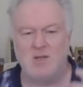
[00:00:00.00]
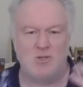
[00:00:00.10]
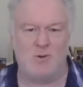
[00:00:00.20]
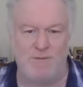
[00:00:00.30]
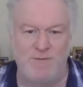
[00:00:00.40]

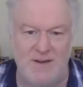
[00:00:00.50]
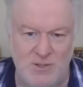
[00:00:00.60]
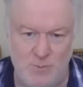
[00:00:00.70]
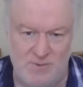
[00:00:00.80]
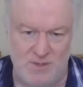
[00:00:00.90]
So I
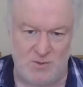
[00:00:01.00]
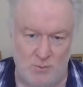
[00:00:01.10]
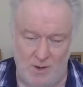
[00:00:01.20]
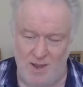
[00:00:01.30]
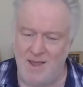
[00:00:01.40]
finish with this
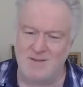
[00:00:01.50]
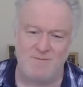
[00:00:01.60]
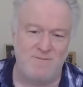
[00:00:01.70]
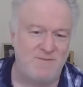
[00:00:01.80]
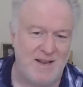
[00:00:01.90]
story. It's a
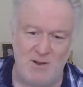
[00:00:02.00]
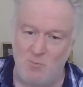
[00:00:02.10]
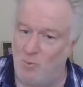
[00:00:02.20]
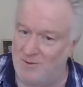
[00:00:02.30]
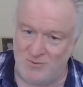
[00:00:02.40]
very
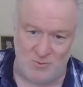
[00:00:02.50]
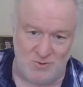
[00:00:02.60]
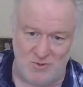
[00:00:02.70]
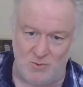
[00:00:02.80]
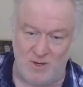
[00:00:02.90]
well-known
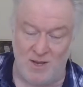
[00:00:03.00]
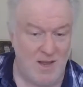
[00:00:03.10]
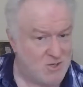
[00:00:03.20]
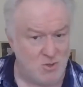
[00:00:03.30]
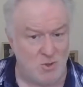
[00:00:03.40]
story.
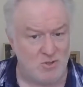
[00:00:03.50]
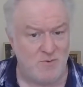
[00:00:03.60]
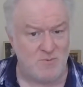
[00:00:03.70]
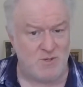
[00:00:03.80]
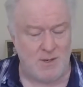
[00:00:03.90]
It's not
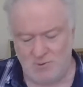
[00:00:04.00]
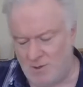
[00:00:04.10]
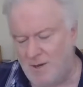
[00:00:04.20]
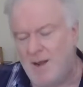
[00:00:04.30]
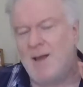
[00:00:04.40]
from
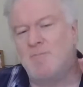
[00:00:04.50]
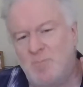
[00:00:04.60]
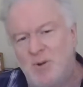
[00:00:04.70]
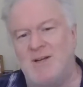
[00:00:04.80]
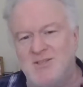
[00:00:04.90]
scripture,
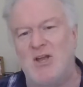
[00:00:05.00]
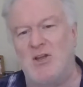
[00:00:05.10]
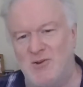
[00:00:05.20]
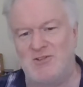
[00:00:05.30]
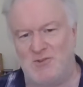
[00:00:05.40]
but it's a
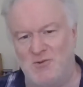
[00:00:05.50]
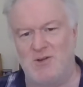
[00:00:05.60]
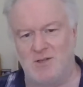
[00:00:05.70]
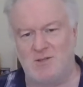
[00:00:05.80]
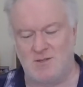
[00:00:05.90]
good story
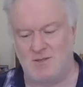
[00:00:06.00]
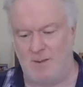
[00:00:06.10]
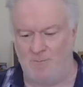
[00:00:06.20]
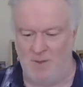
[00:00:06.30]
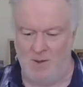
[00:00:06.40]
just the
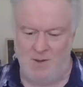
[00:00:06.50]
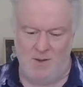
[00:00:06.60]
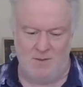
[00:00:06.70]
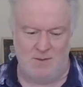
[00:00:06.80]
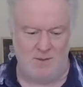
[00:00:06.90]
same.
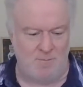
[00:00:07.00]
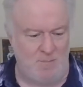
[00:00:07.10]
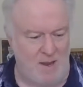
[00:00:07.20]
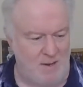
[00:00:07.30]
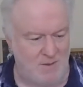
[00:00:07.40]
The
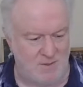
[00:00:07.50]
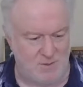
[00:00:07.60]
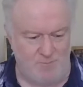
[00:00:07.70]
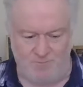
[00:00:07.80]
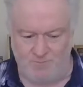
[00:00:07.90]
man is